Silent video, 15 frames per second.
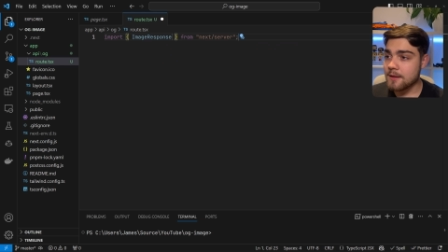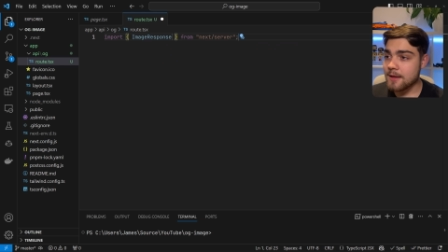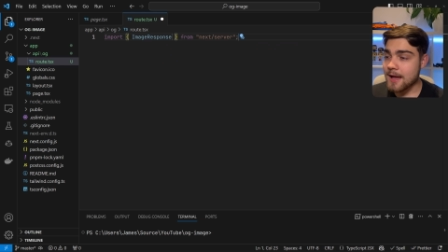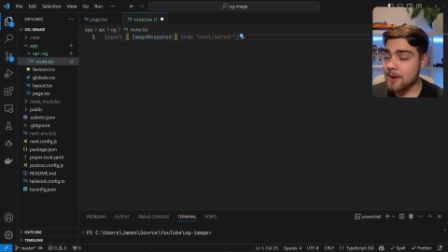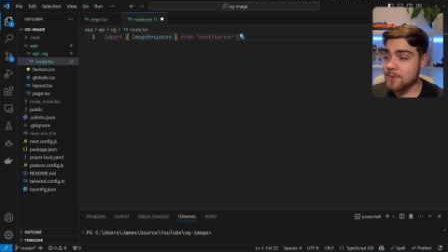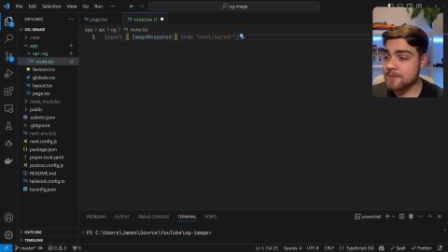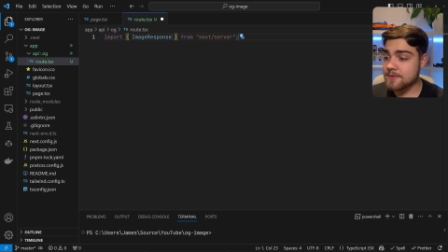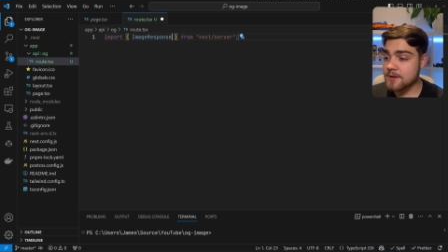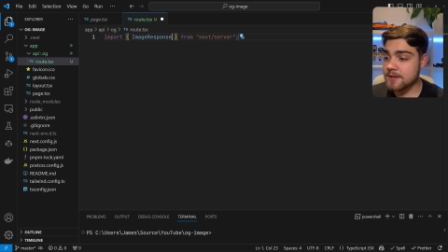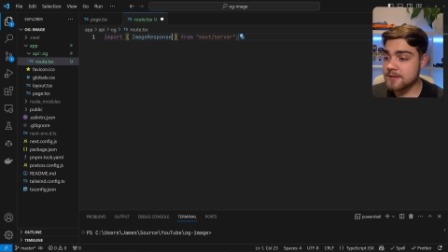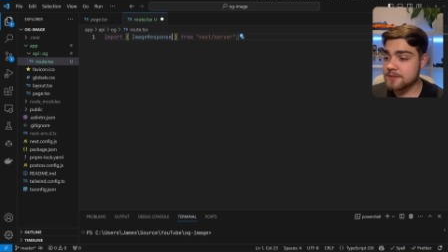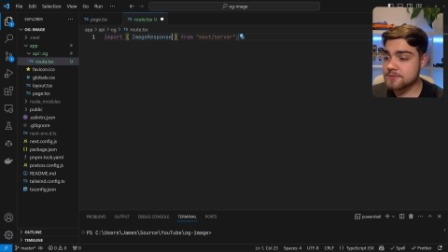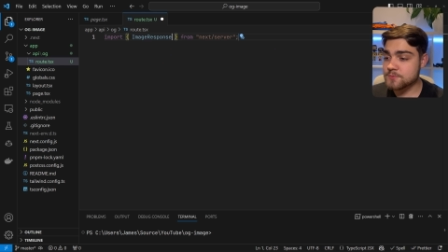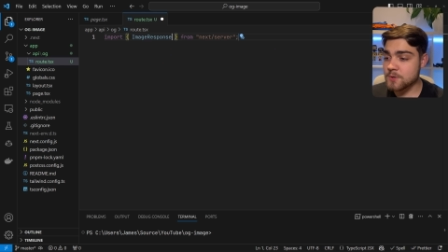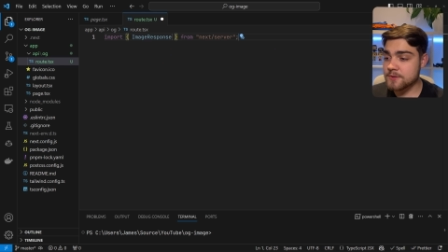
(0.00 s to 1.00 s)
However, it
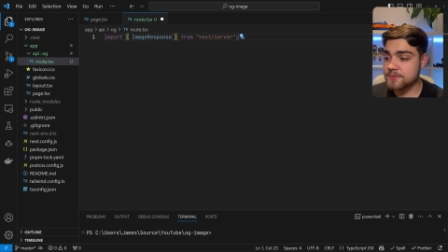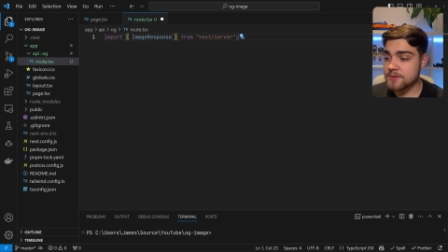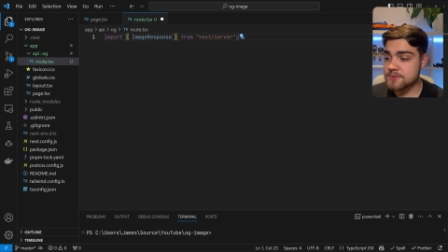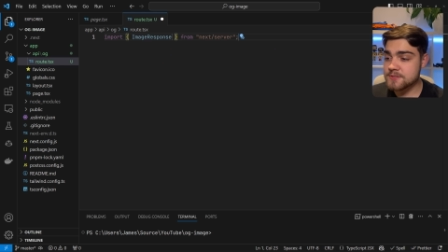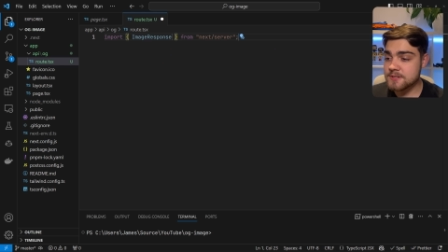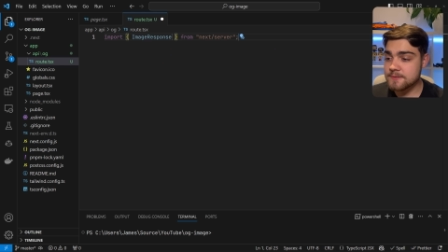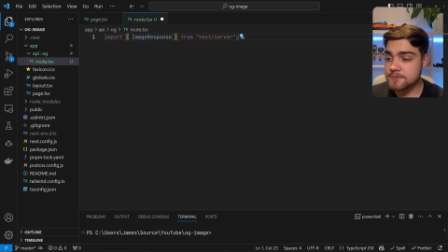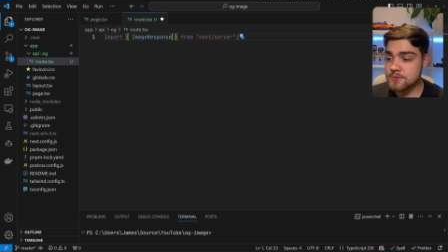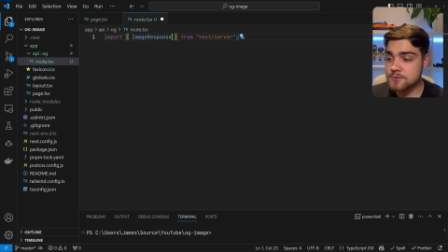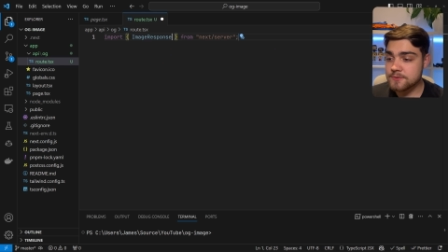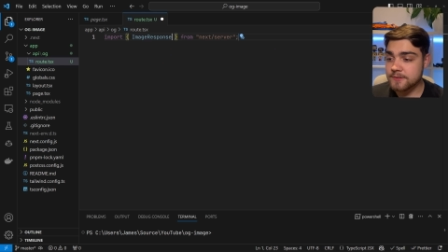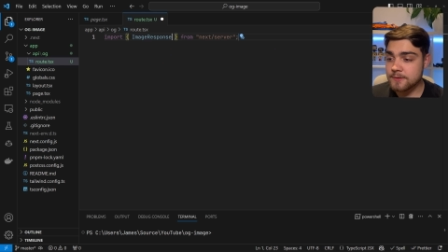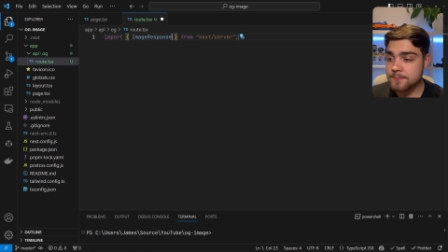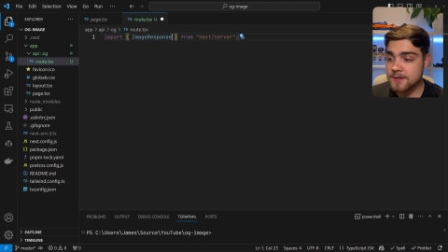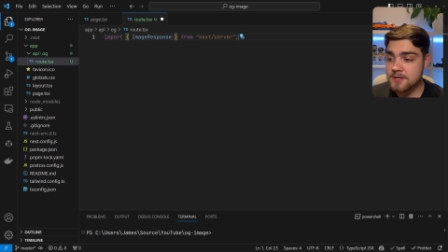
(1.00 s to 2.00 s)
is worth noting if you're
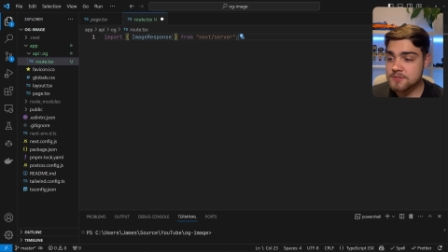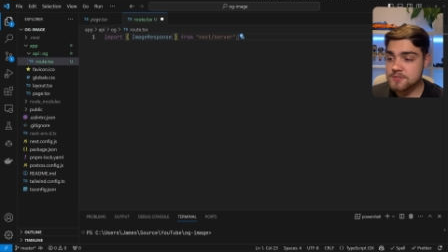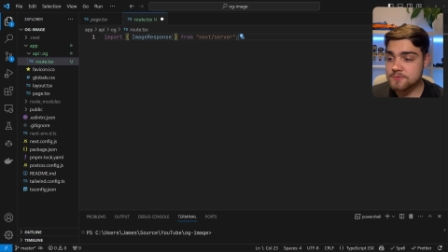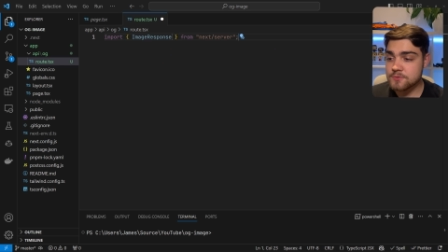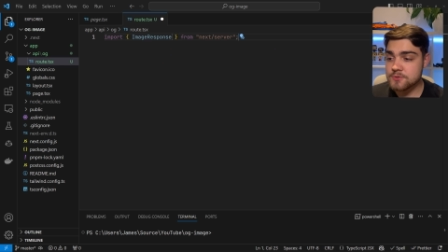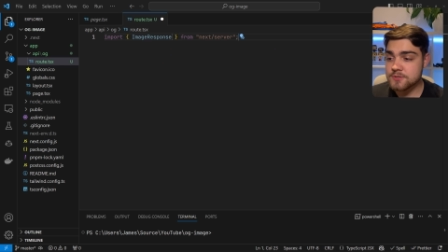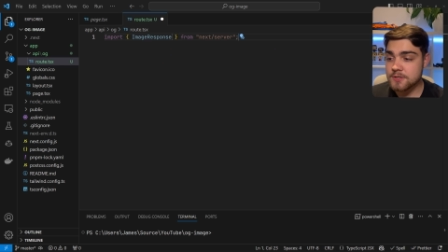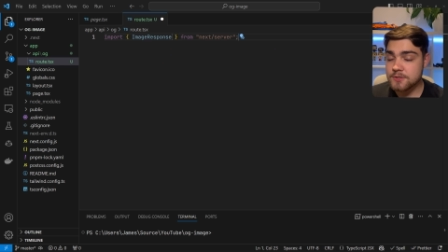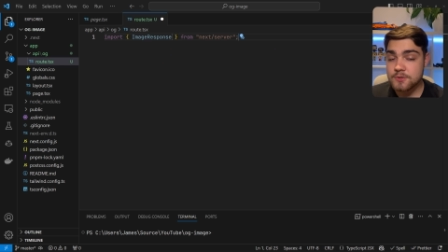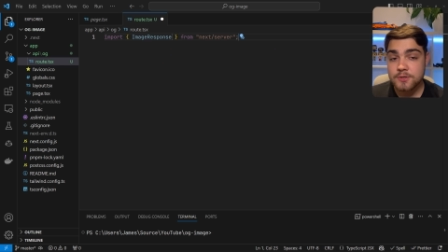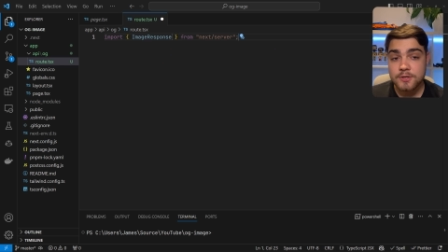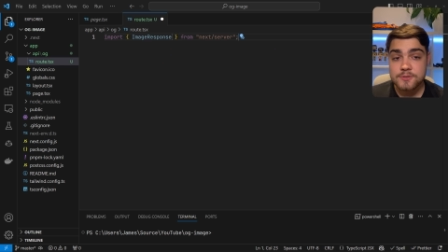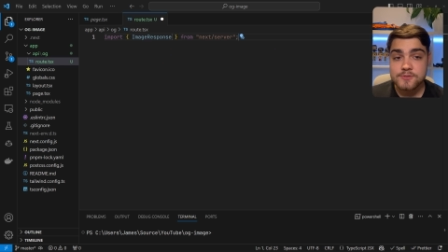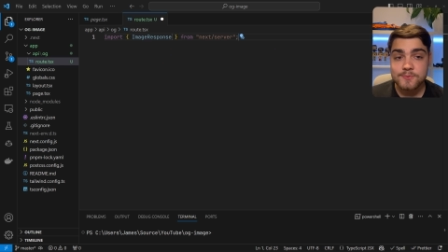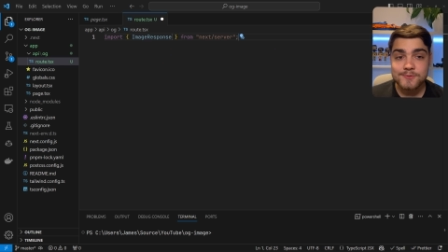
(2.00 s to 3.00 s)
using the pages router, you're
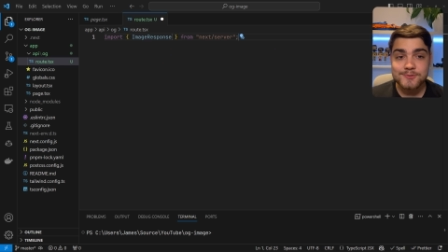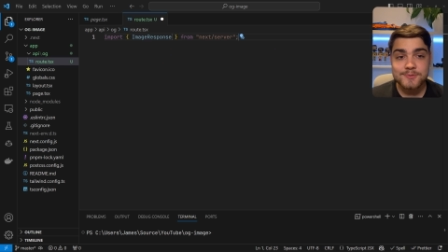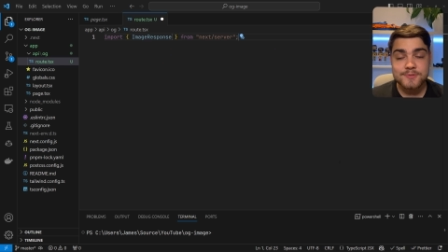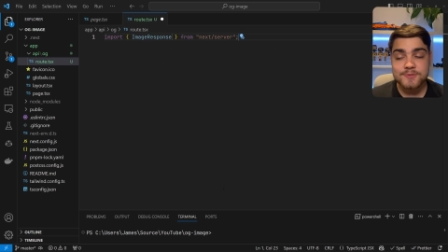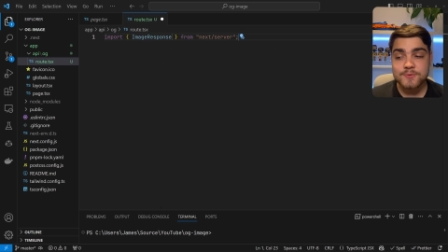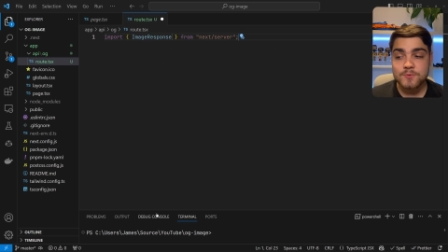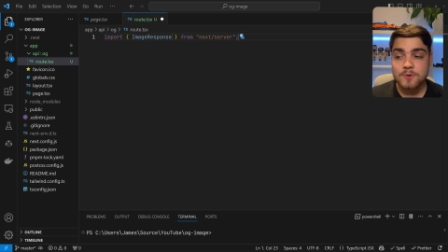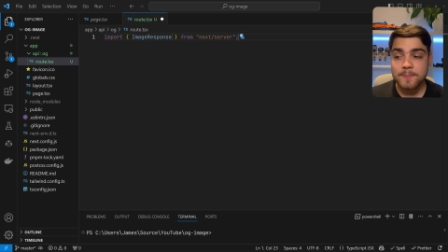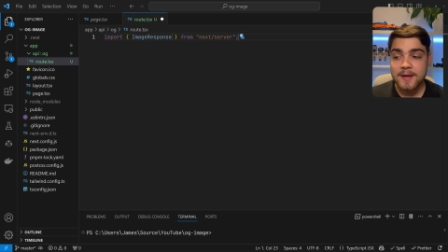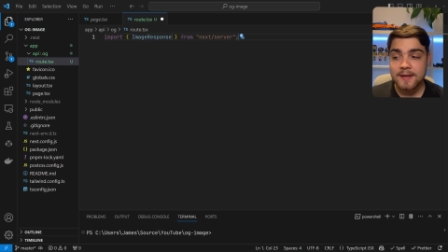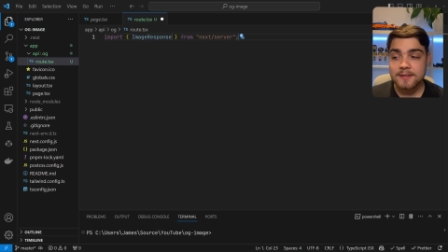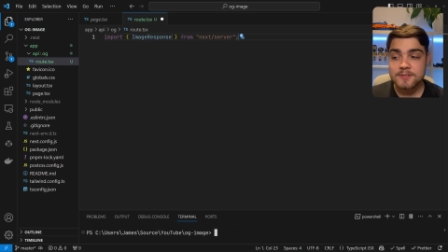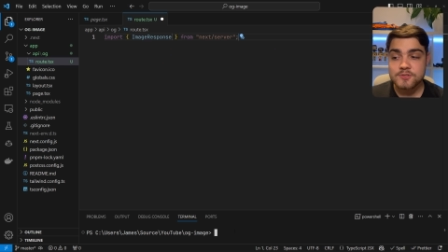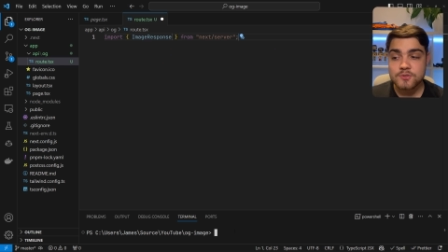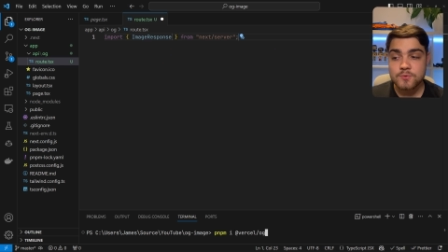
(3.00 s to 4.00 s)
going to want to install a
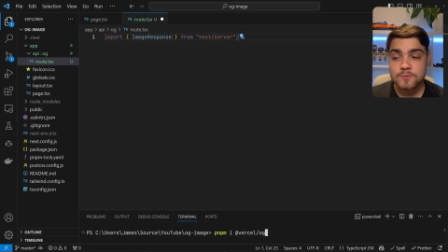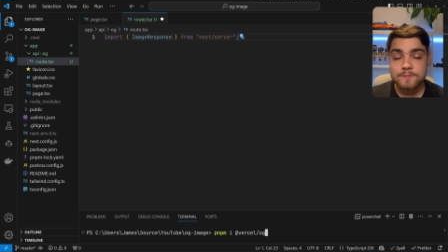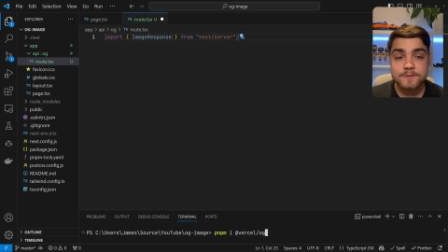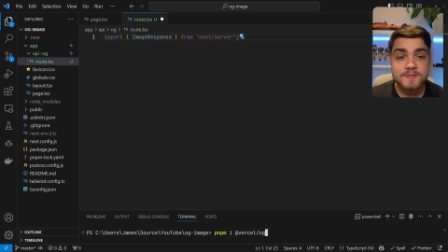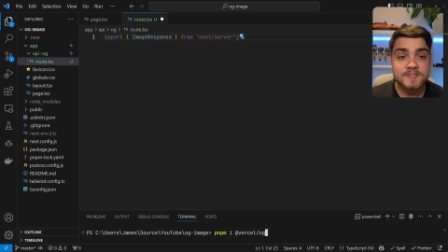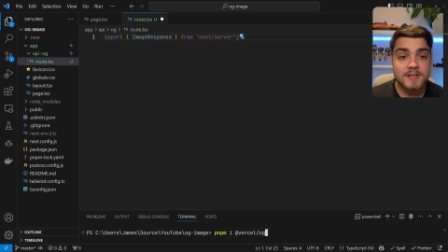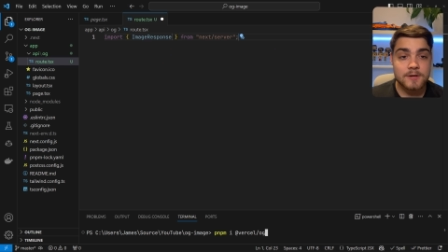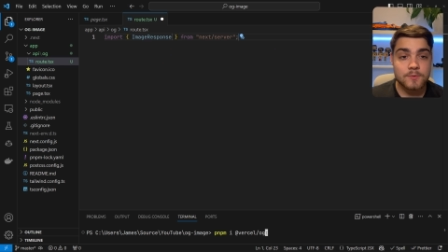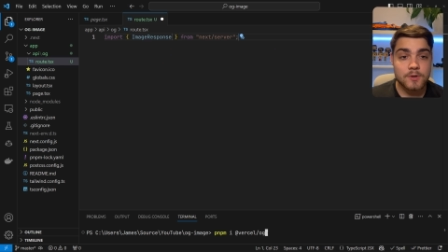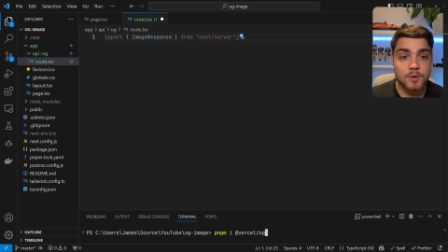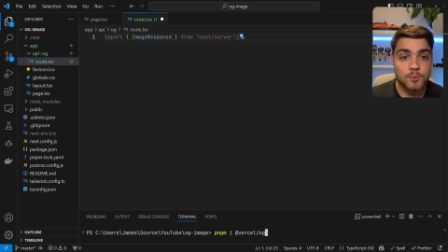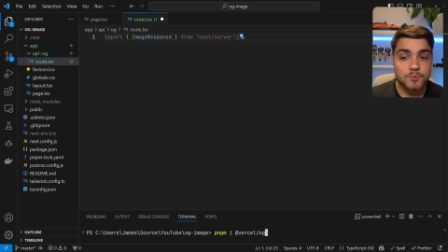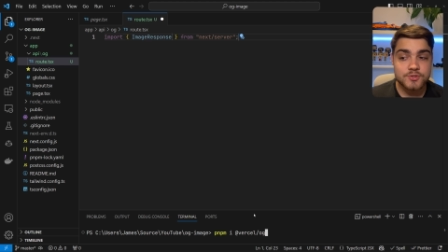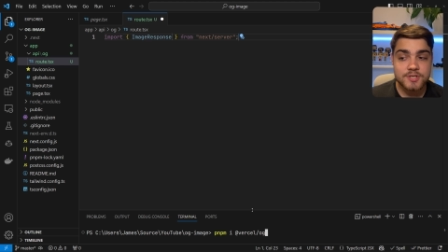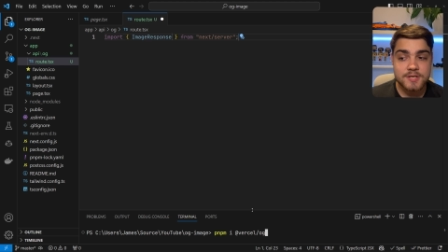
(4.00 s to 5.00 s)
package called Vercel OG.